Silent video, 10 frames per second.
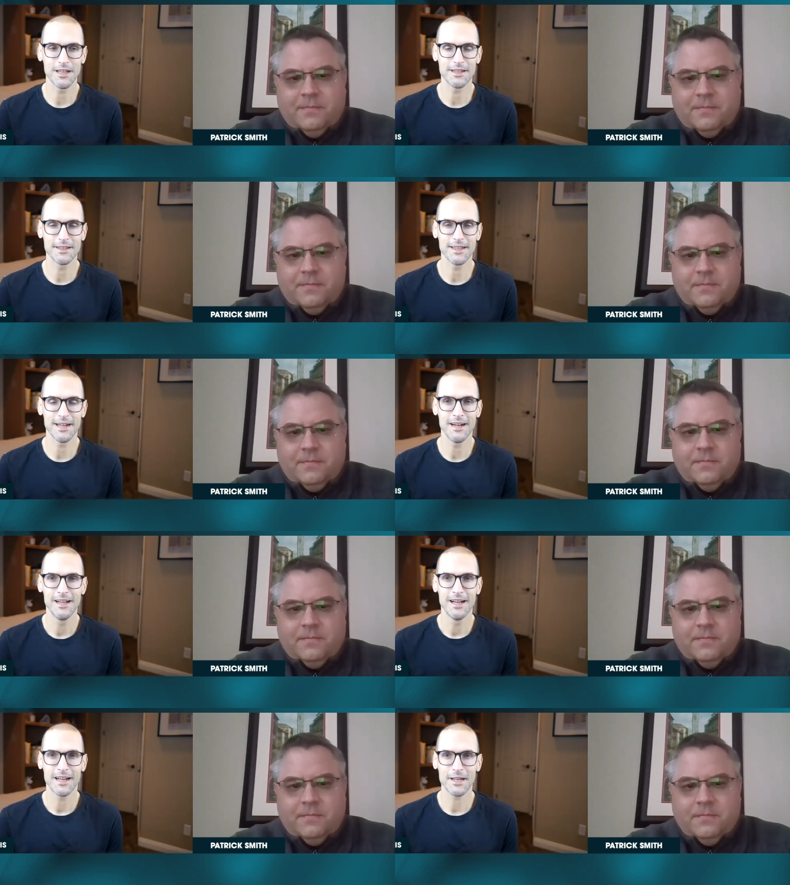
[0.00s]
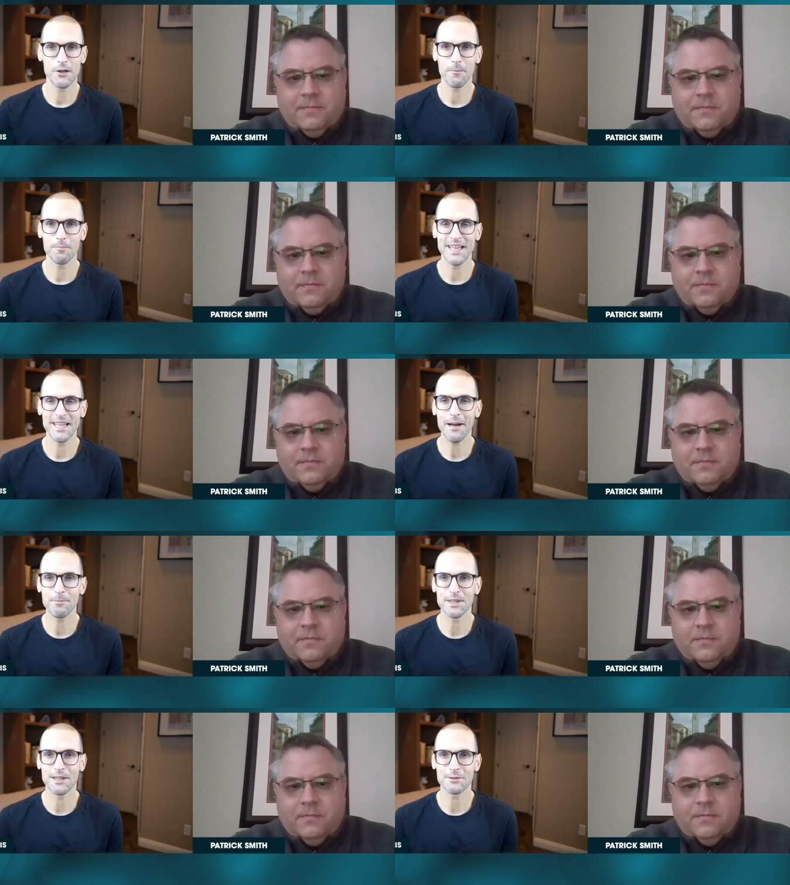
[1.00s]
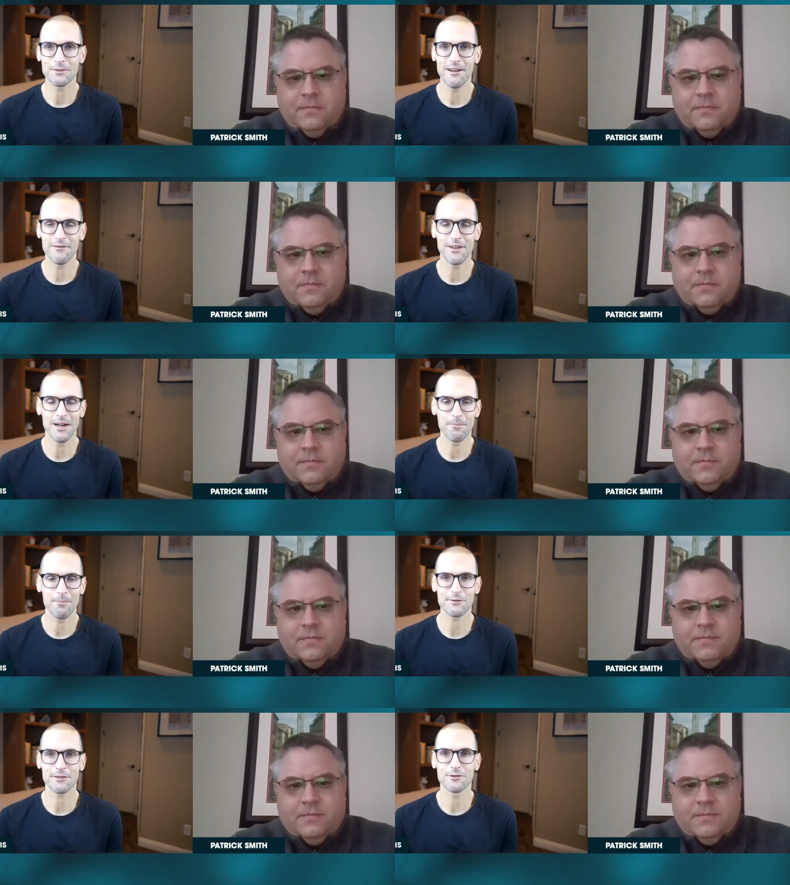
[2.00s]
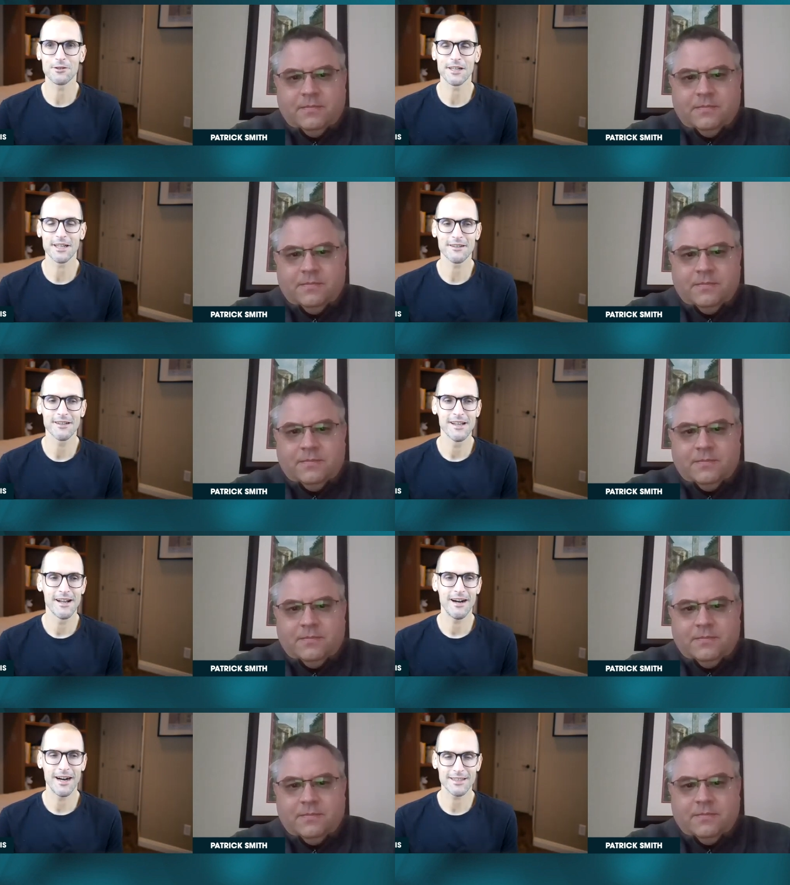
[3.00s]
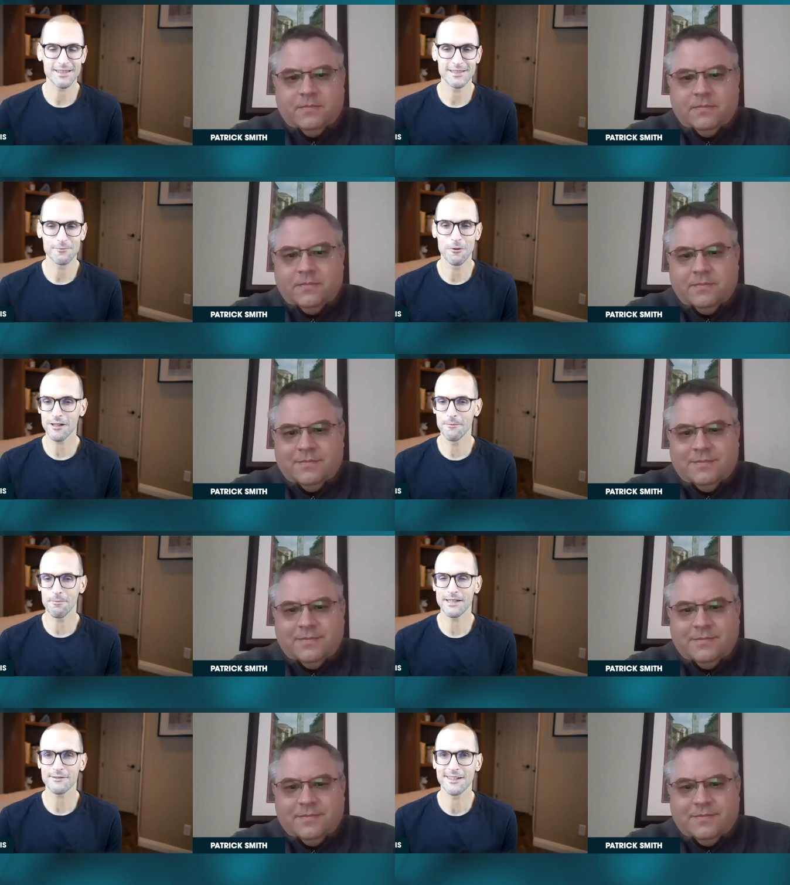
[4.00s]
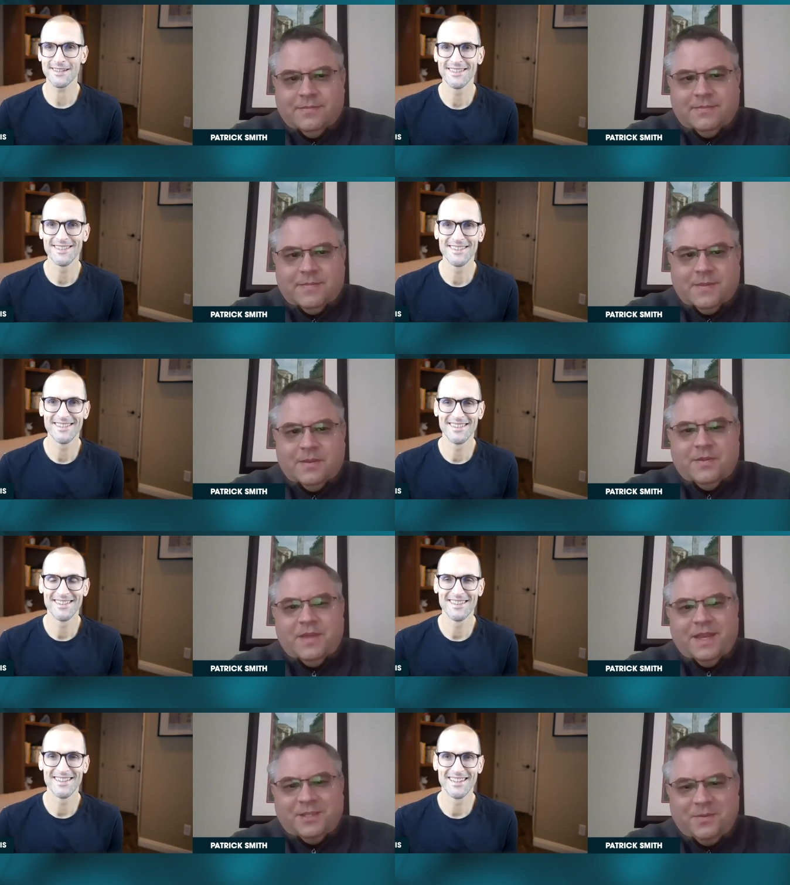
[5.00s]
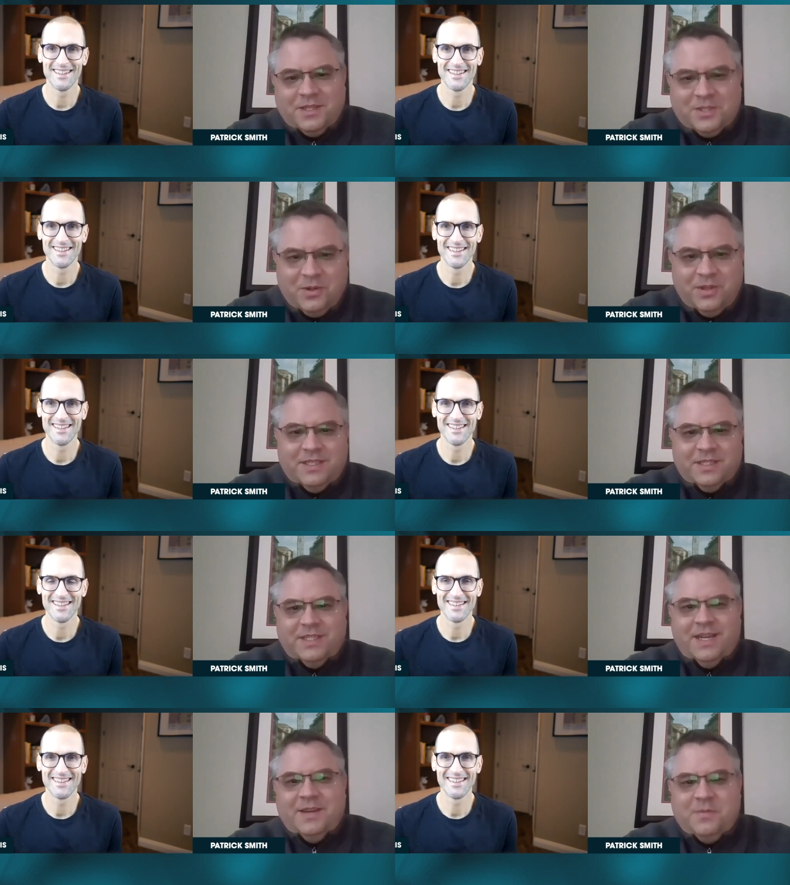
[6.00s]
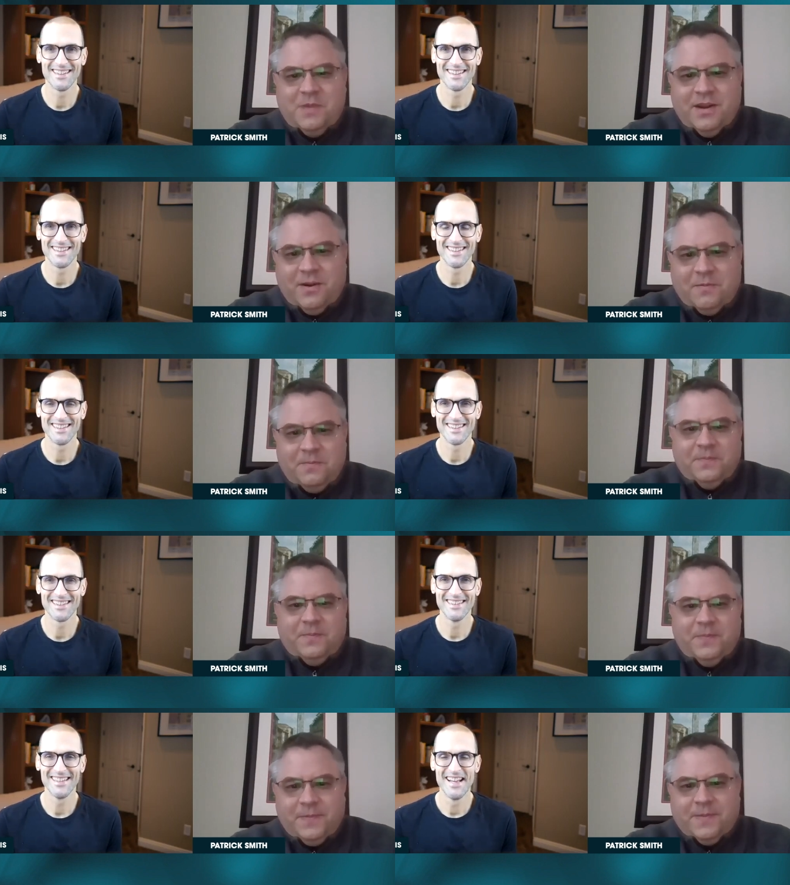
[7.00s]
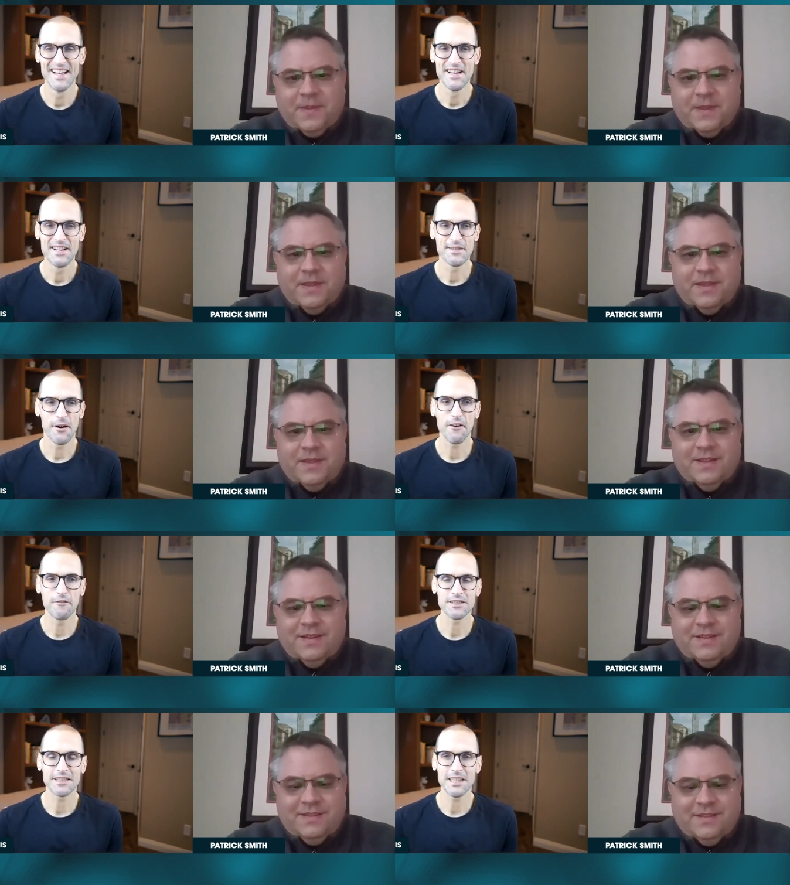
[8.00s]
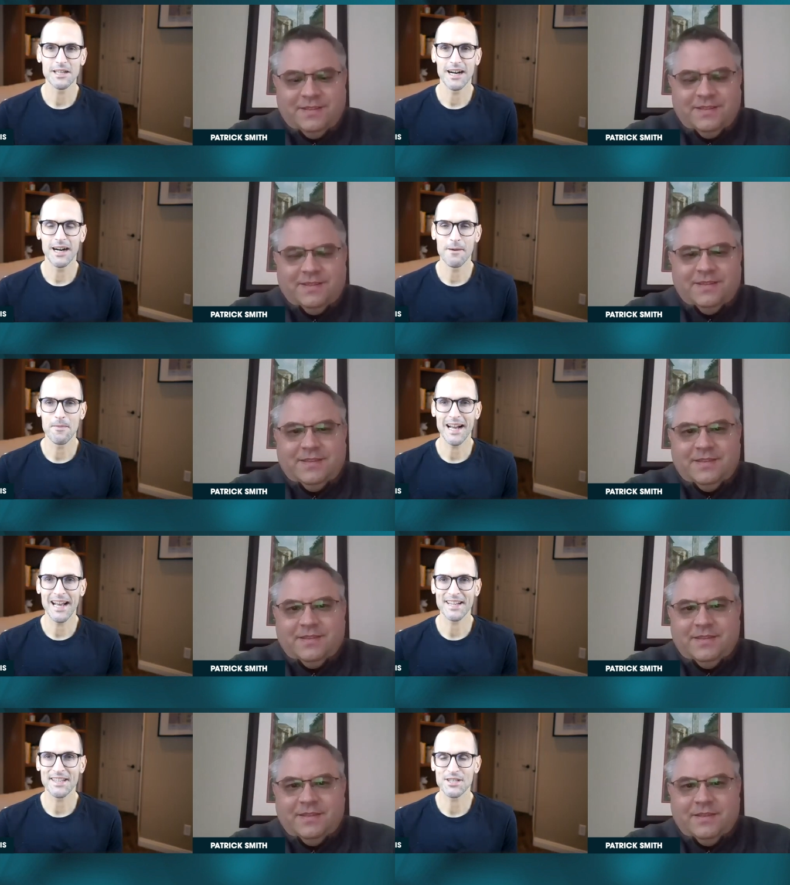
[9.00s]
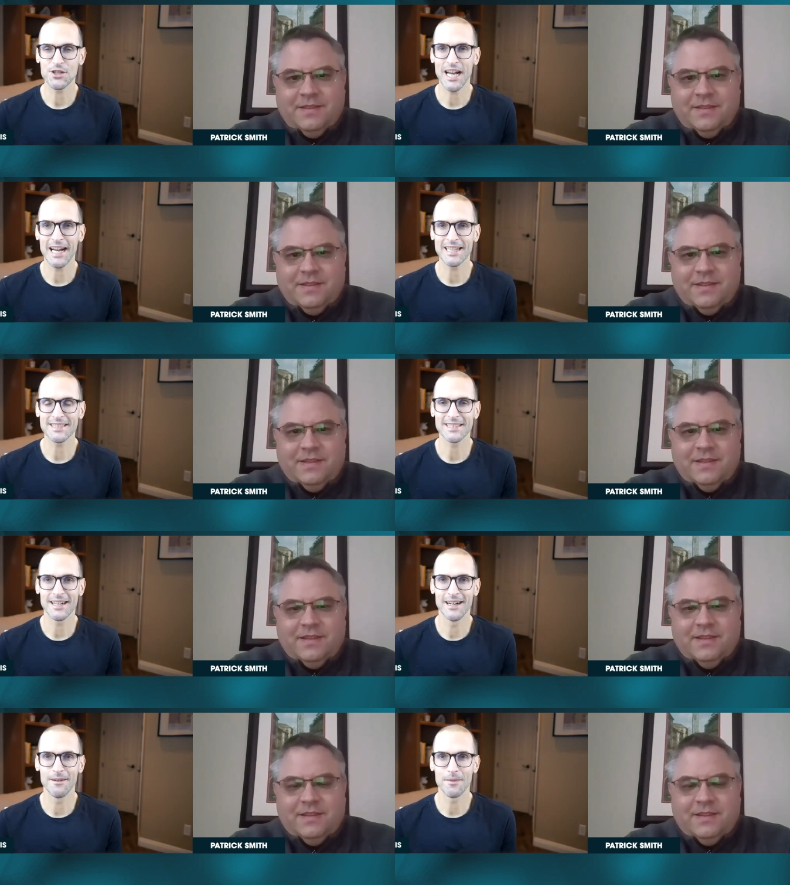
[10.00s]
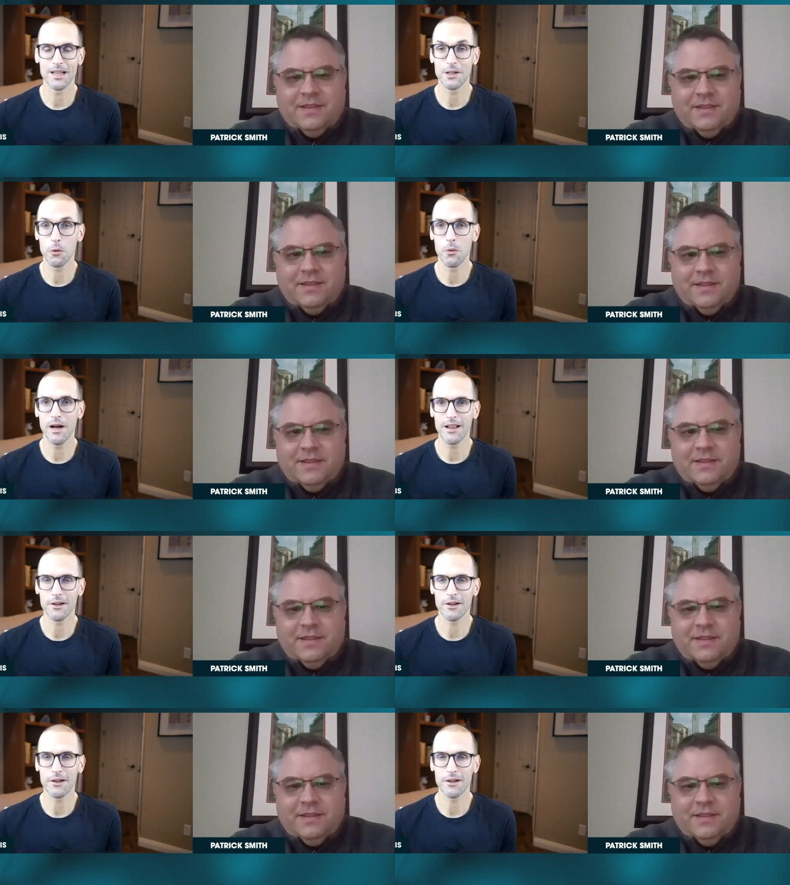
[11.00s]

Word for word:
Speaker 1: and uh, cannot be happier to have uh, Patrick joining us. Welcome, Patrick.
Speaker 2: Thanks so much, Julius. Excited to be here.
Speaker 1: So obviously, um, I had a chat um, a little while